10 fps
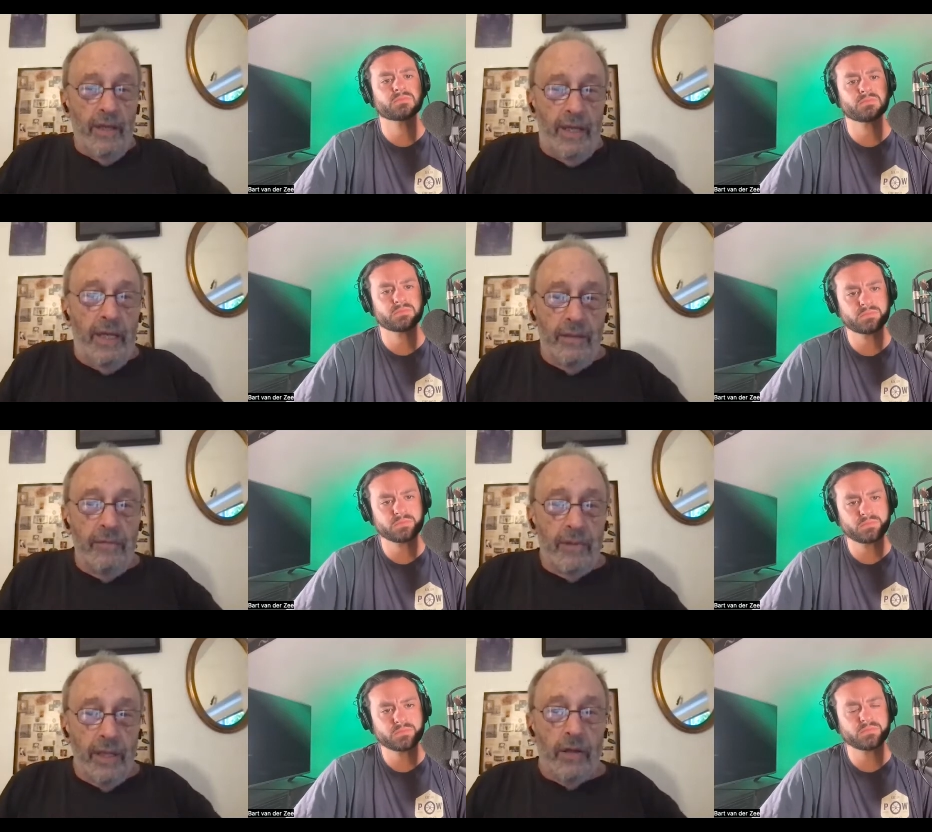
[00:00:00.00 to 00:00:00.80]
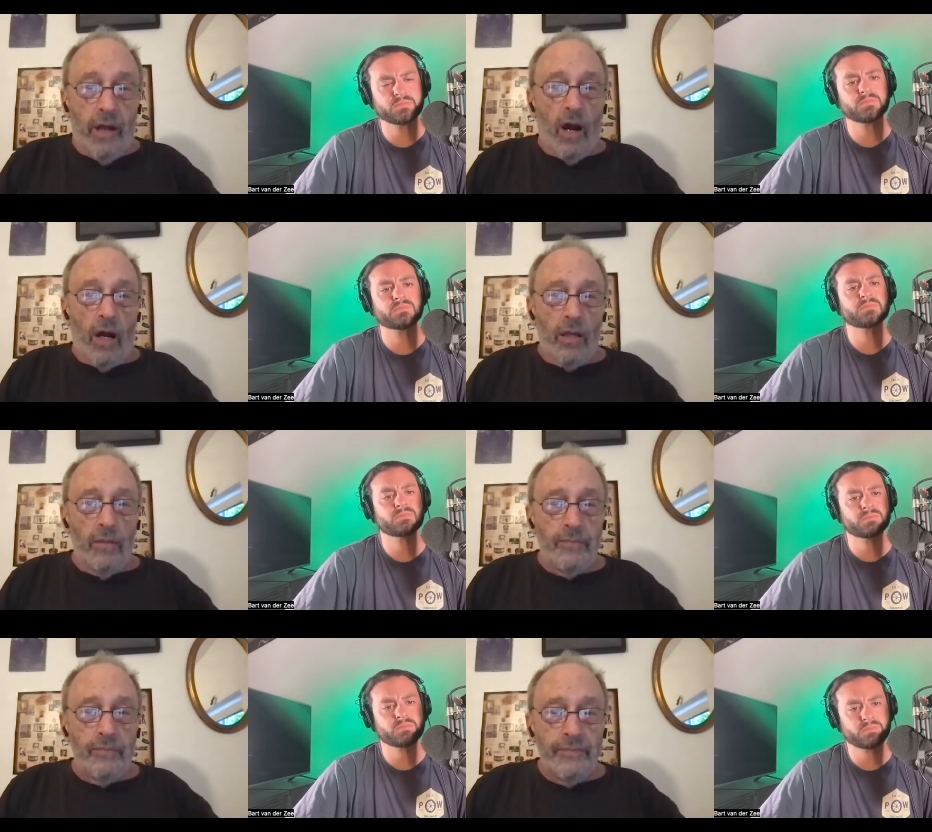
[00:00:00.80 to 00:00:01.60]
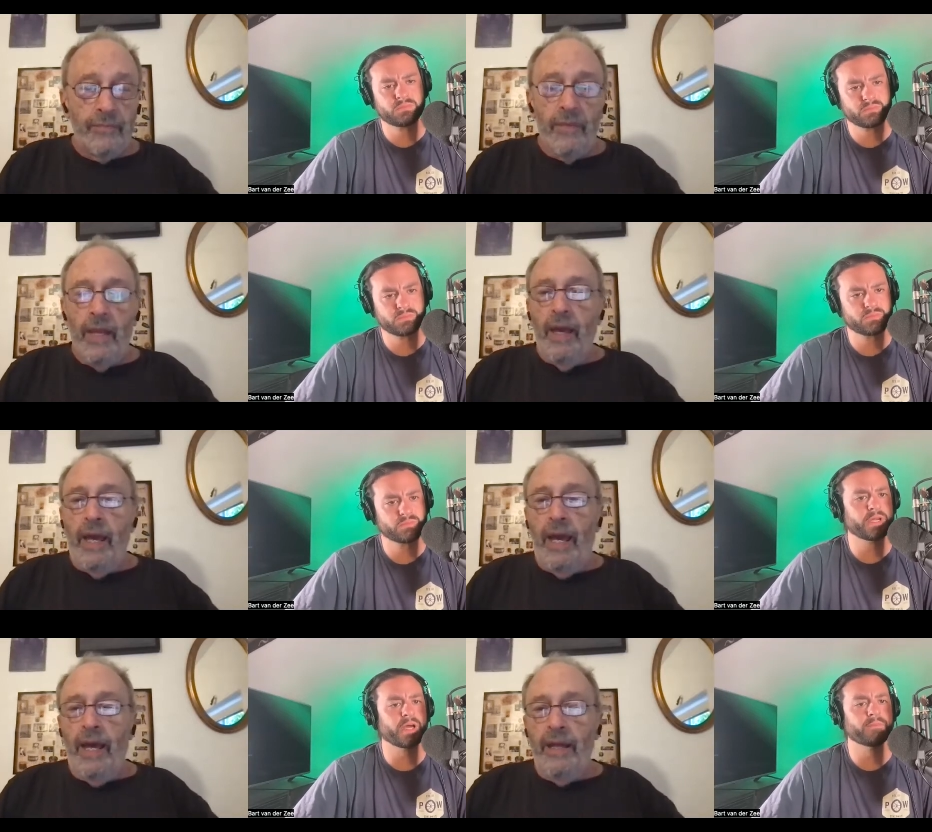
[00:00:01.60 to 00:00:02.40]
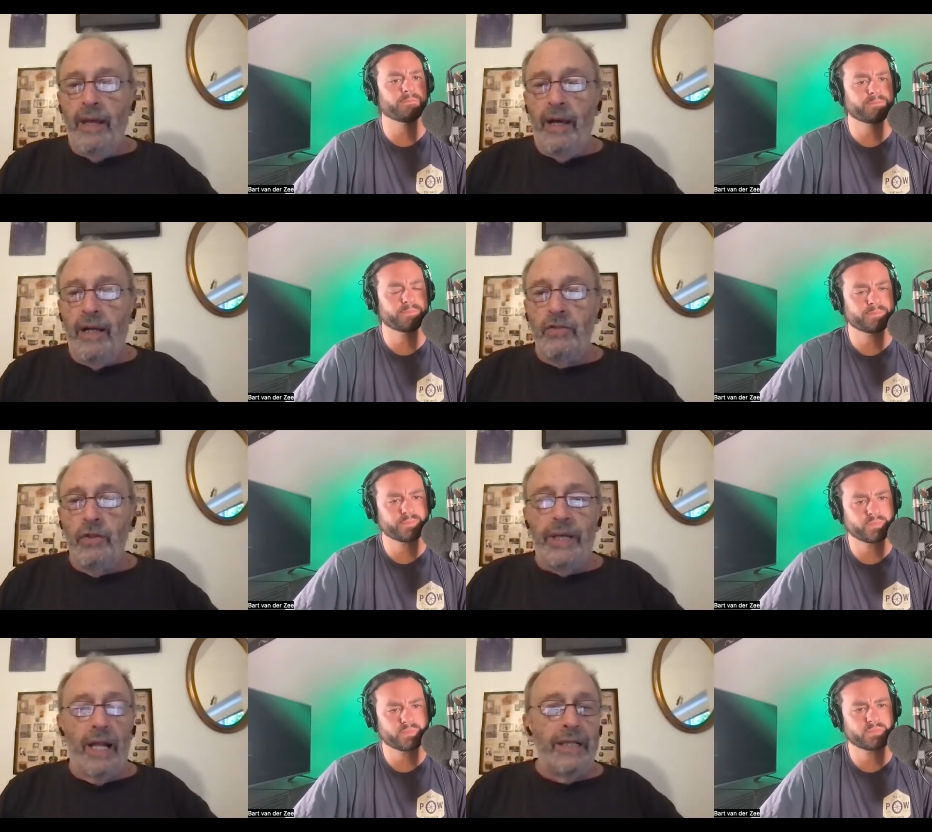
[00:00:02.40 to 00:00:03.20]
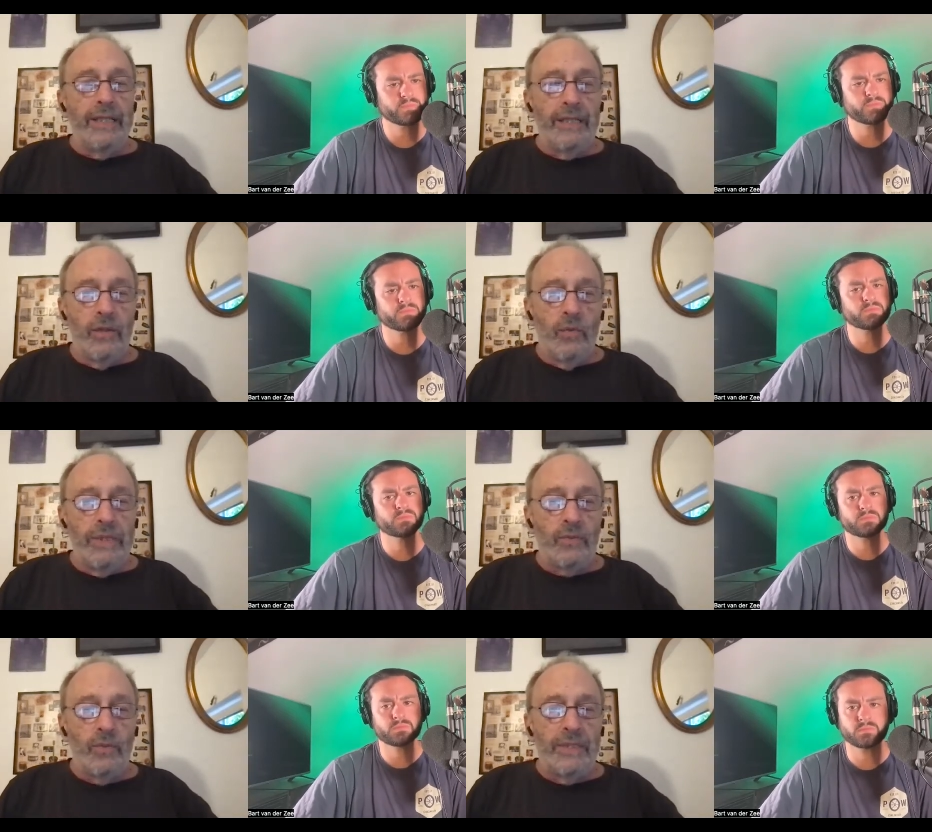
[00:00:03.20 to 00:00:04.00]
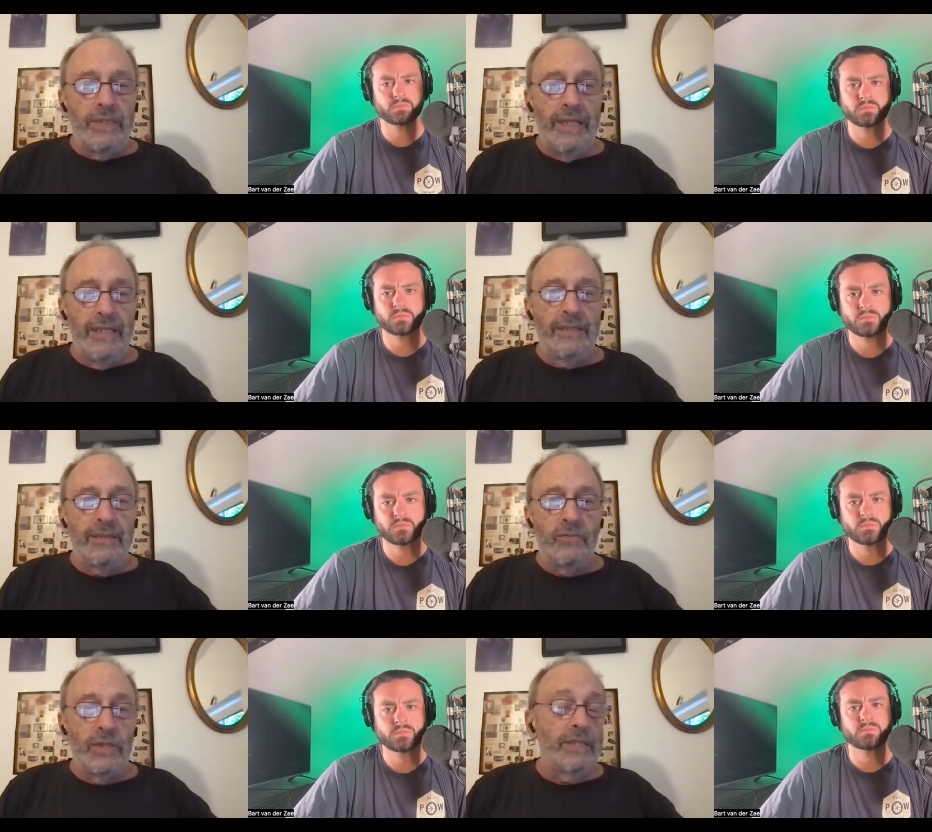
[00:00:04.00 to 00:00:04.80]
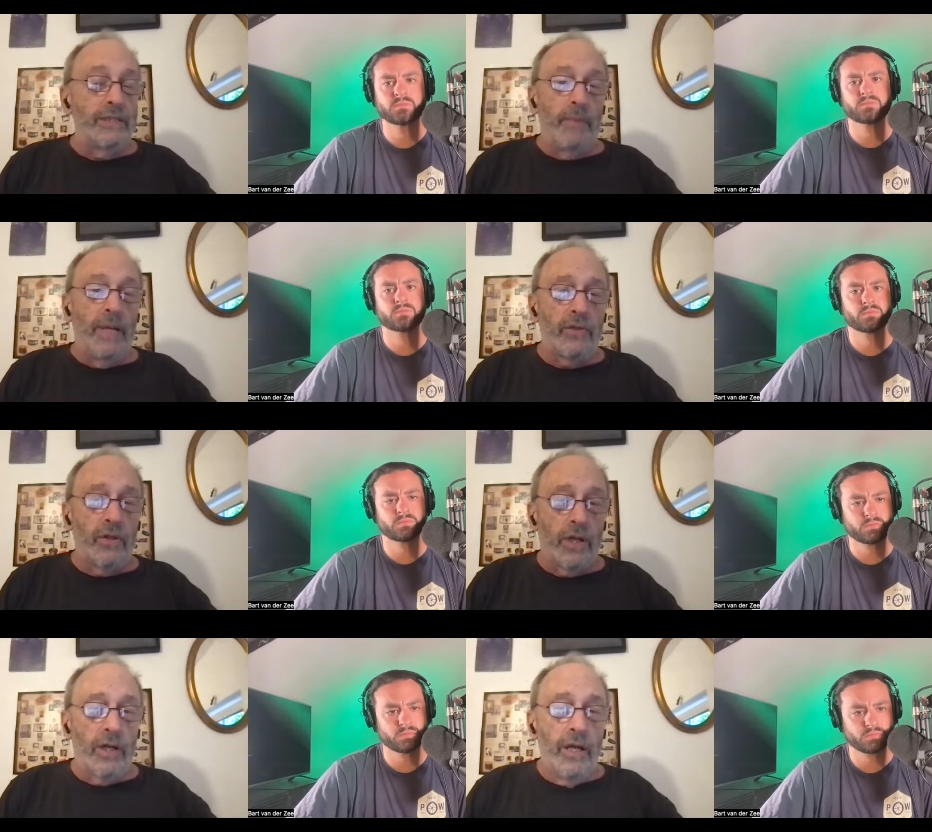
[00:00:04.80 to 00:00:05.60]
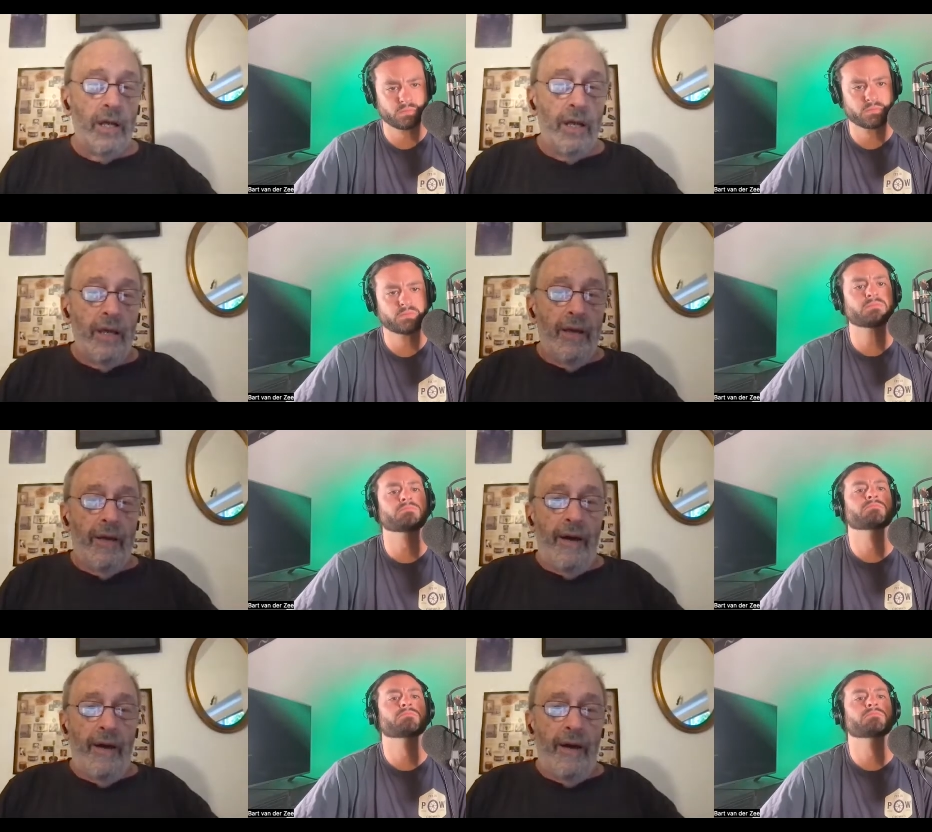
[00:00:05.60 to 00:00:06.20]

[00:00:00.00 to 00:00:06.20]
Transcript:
Speaker 1: in in Harlem. Yeah. And uh, Duke Ellington was was his was his mentor, Hmm.